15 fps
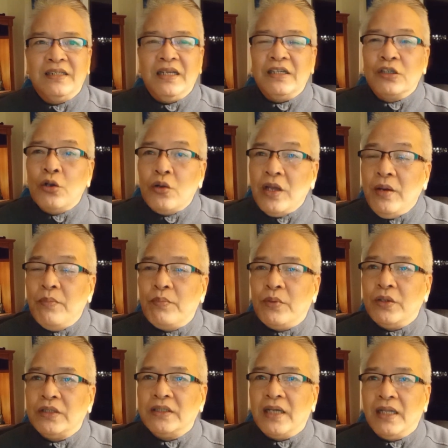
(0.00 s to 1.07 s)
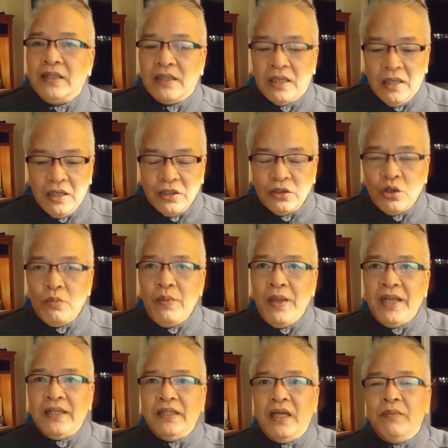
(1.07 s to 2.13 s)
so important to
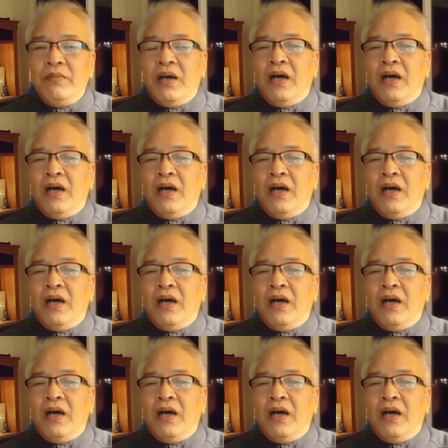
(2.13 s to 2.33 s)
make them